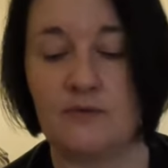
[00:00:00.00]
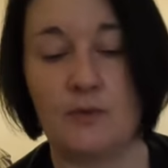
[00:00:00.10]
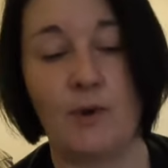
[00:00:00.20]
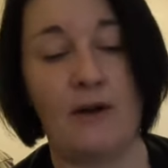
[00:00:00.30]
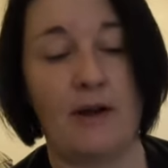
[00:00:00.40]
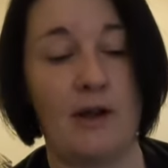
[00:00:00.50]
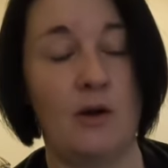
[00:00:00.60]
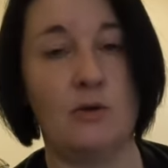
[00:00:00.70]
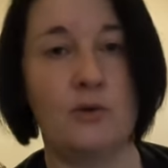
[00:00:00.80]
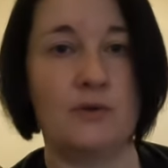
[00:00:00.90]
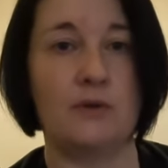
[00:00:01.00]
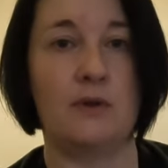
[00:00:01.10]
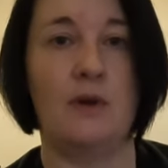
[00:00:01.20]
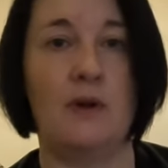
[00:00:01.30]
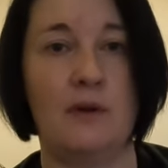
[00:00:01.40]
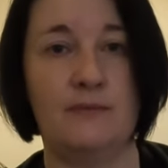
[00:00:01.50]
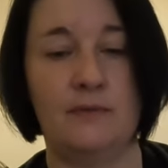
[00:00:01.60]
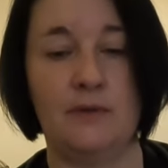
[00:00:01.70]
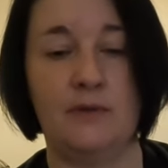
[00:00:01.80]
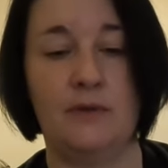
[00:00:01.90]
from where I hold
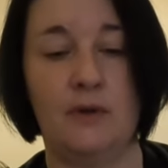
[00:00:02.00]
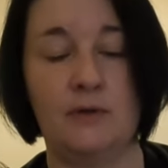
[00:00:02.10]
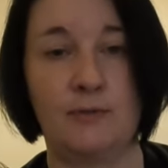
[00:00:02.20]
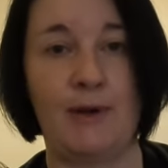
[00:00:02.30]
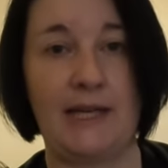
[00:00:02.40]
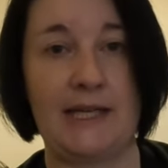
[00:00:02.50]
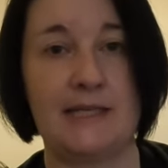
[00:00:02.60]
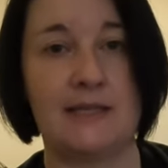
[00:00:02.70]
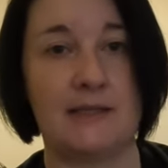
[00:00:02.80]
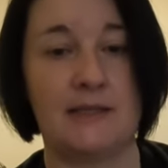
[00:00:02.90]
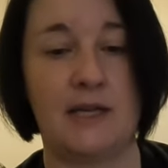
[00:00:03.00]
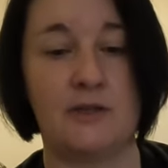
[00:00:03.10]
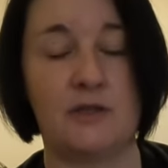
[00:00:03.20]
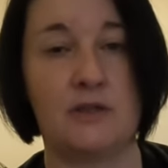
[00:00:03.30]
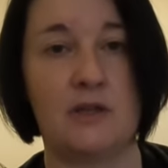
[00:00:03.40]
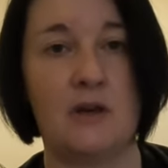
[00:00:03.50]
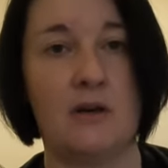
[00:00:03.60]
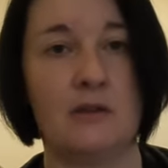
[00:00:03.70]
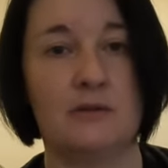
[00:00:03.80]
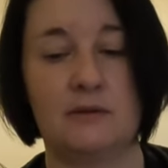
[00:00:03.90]
the blanket and tension the
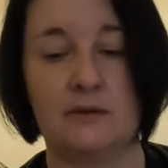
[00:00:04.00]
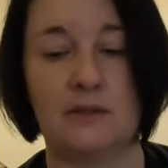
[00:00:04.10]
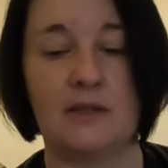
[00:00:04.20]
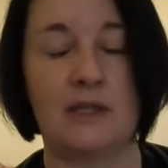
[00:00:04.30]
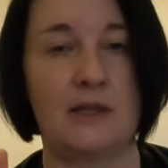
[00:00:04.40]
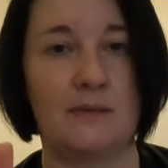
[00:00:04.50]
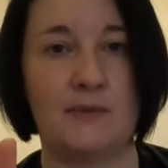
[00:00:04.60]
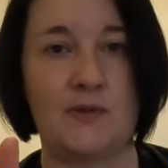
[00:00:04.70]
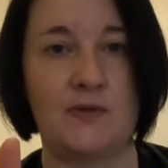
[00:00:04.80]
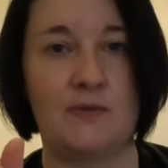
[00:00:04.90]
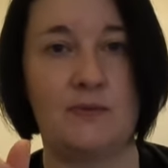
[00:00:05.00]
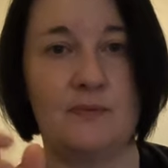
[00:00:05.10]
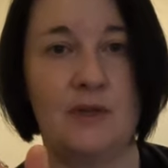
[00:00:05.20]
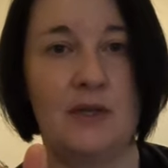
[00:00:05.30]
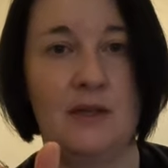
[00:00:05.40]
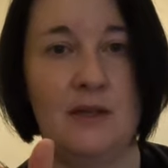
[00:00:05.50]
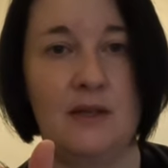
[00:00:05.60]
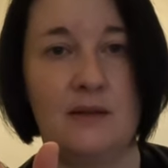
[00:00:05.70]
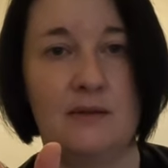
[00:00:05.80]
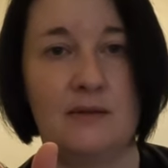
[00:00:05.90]
yarn, I think I must,
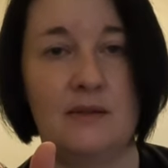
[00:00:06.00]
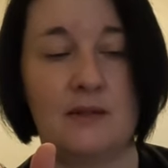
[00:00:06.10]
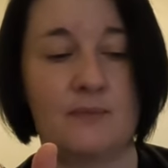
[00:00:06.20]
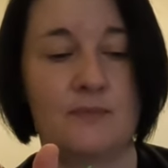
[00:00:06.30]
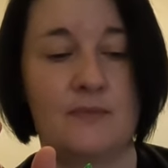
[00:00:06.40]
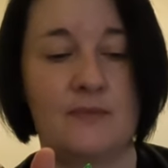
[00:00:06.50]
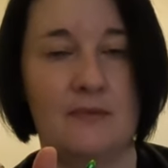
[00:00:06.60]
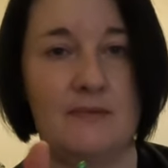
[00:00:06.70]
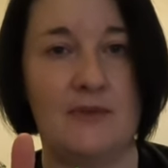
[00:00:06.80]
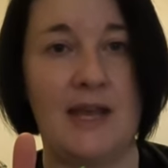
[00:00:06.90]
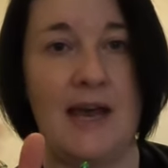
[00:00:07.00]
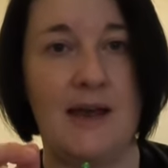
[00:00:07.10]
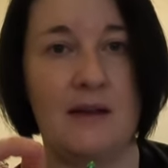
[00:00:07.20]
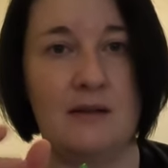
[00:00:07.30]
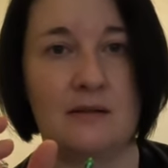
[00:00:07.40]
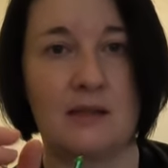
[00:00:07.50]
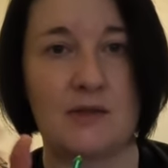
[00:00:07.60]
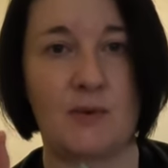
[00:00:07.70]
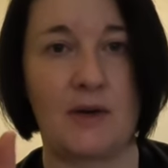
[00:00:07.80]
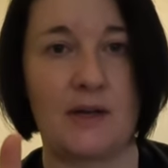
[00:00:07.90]
you know, there,
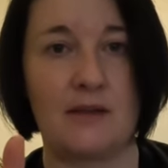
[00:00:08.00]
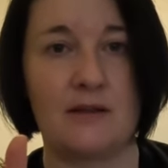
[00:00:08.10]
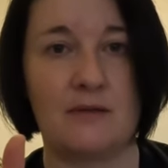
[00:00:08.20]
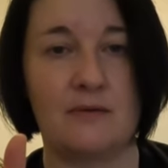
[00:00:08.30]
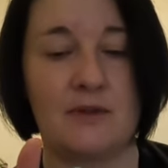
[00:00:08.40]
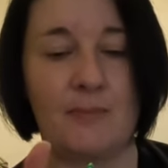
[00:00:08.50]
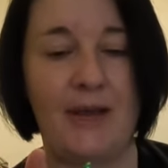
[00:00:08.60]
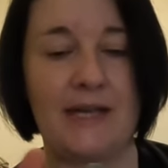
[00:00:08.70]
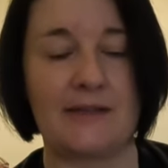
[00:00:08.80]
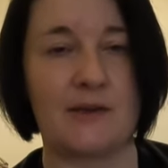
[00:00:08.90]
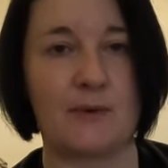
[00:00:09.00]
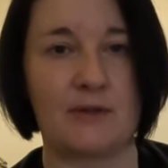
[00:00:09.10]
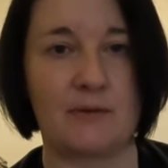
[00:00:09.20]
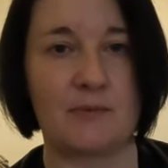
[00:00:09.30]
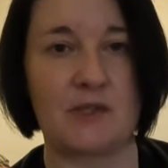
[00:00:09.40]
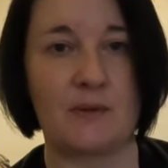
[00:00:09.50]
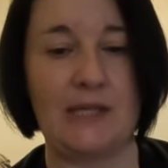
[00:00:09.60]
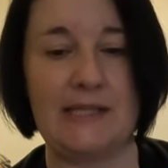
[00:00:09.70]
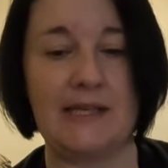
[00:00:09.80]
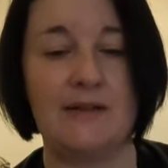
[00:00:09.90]
that's where I get the pain. So whether I'm
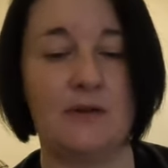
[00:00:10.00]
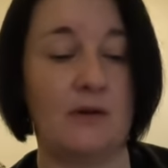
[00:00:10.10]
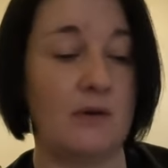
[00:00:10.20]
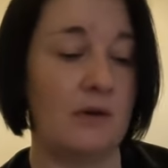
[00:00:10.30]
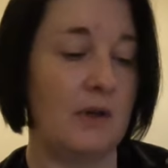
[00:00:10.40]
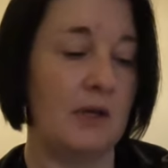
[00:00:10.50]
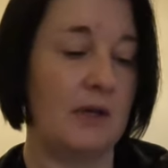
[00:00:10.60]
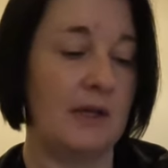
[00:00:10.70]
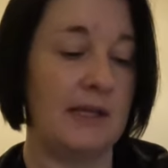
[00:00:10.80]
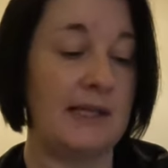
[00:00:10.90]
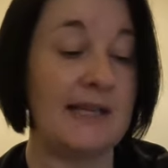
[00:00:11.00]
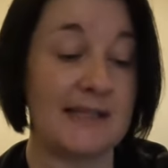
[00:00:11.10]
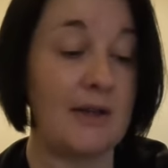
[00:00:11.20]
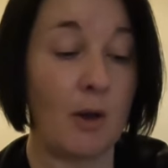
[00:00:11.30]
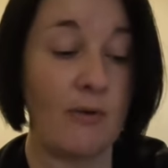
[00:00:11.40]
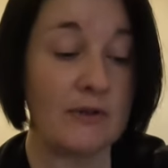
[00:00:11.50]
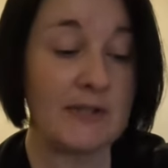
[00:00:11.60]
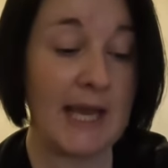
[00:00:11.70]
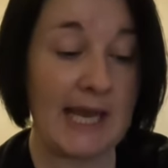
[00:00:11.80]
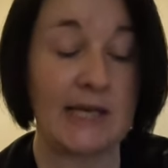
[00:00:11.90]
squeezing or, yes, I know I've got
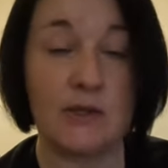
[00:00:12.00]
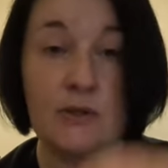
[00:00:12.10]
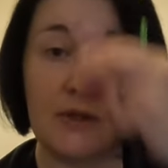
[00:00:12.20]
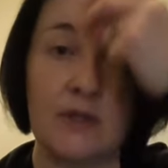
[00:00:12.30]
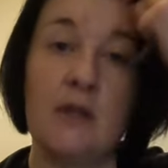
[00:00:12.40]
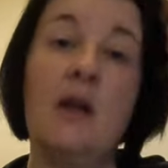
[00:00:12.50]
a haircut.